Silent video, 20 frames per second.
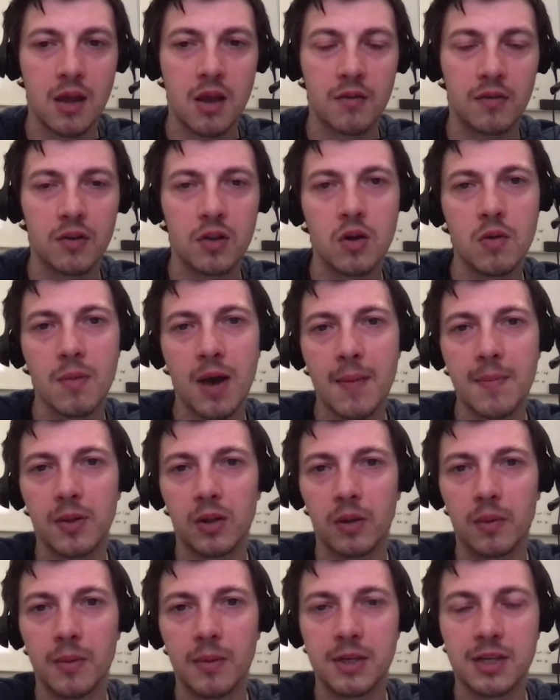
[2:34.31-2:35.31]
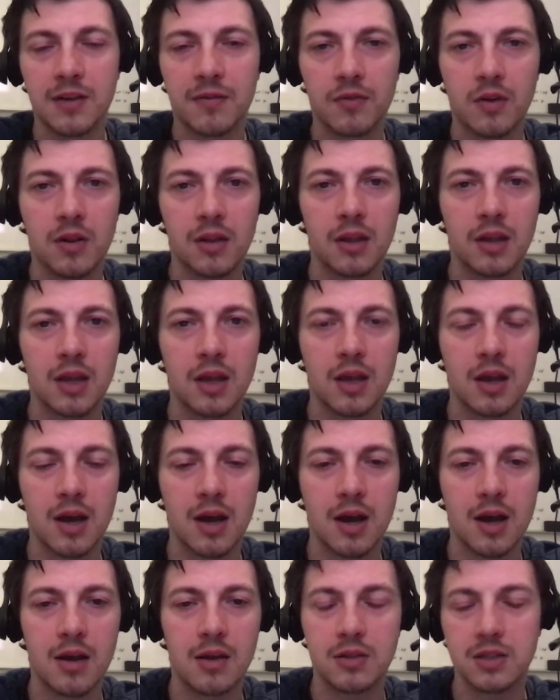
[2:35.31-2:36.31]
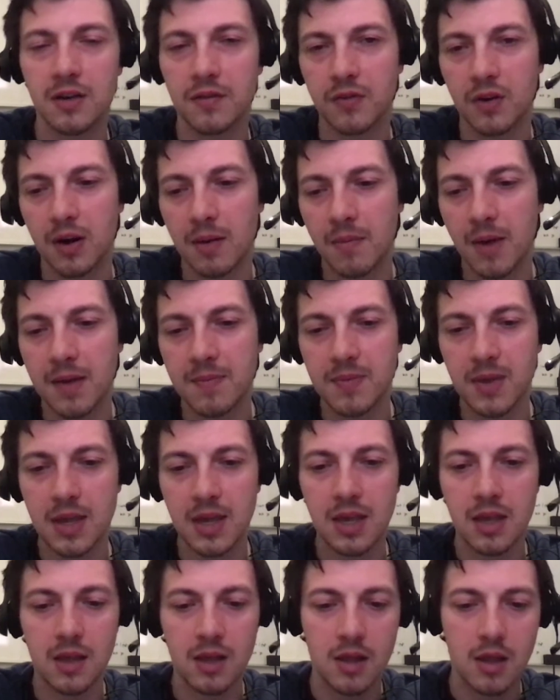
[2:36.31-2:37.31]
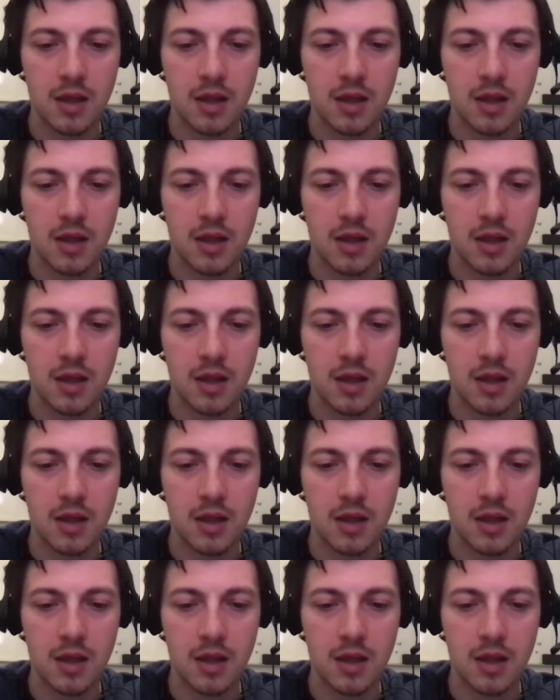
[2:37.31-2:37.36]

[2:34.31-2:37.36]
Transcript: For you, it might be a little bit different. It might be